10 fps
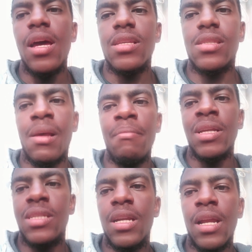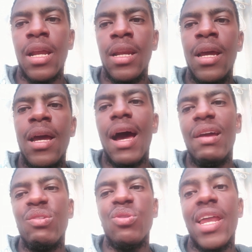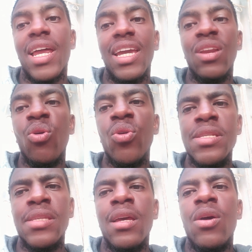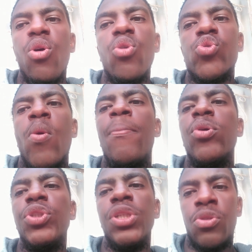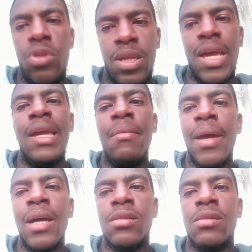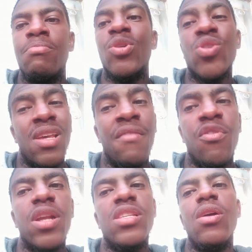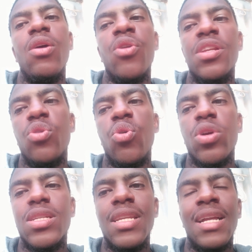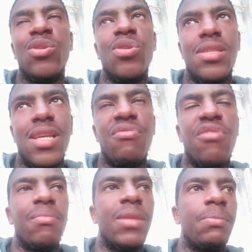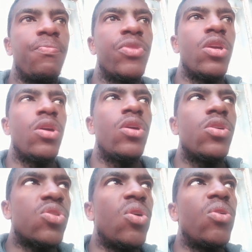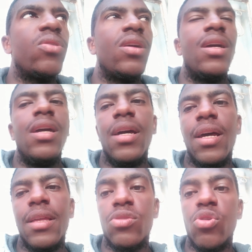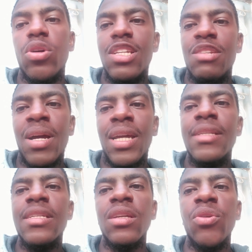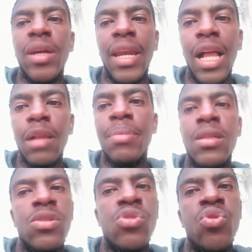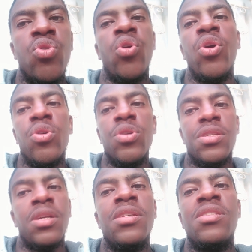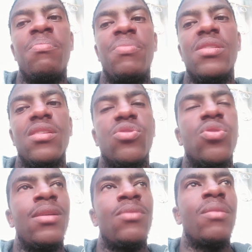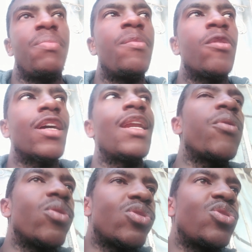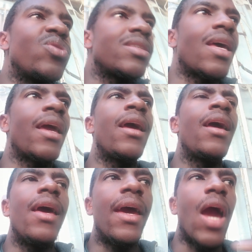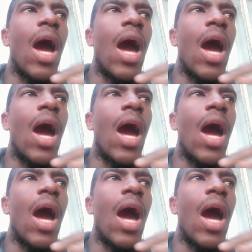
some material, I know that I can always also push it to their emails, because I've already gotten that consent from them. So this content marketing, you can help it to grow your consultancy business, so that when people can approach you and say, hey,